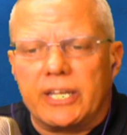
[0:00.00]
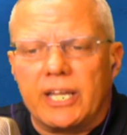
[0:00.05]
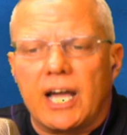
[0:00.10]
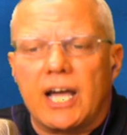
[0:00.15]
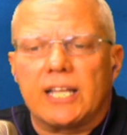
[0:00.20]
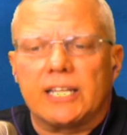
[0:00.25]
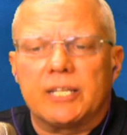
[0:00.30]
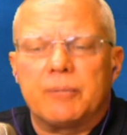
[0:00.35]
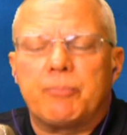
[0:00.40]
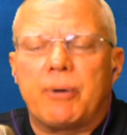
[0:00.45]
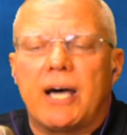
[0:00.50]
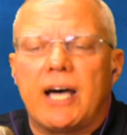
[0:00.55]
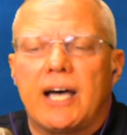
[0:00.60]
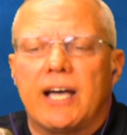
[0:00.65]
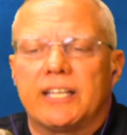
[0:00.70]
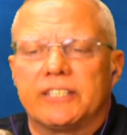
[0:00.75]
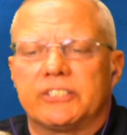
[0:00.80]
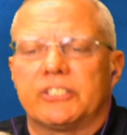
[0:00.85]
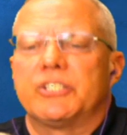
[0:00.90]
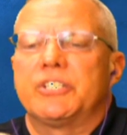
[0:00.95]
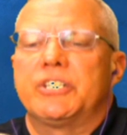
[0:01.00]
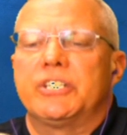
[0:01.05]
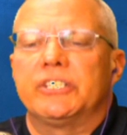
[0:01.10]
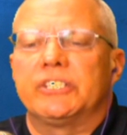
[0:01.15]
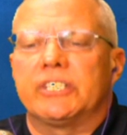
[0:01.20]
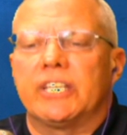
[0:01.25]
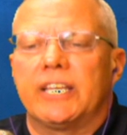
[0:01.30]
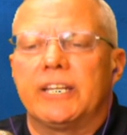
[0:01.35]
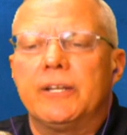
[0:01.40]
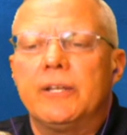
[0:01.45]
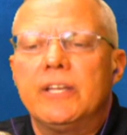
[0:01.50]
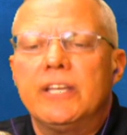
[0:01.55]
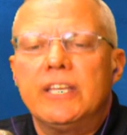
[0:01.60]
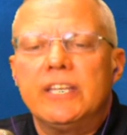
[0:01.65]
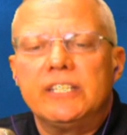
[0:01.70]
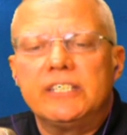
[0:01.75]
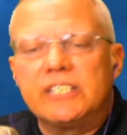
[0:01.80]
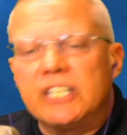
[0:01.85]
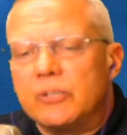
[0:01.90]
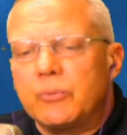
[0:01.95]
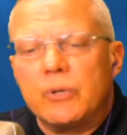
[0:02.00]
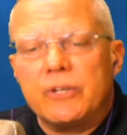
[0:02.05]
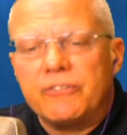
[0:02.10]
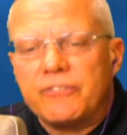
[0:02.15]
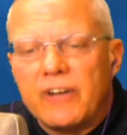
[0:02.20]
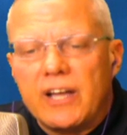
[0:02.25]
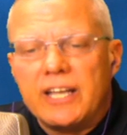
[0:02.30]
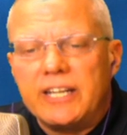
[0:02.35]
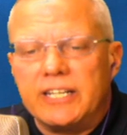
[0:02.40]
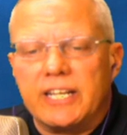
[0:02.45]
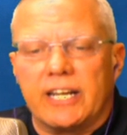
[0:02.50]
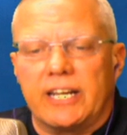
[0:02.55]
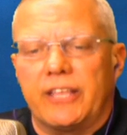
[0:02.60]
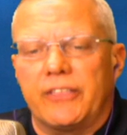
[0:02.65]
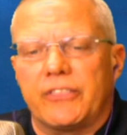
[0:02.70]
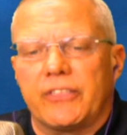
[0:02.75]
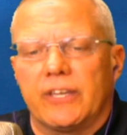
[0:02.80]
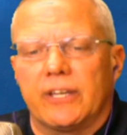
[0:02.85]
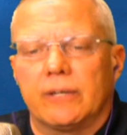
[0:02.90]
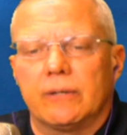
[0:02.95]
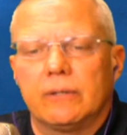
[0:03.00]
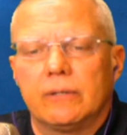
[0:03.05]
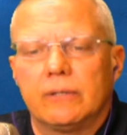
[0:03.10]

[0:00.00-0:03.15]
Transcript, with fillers: Holly Paz, and she said, "Did we find anything?"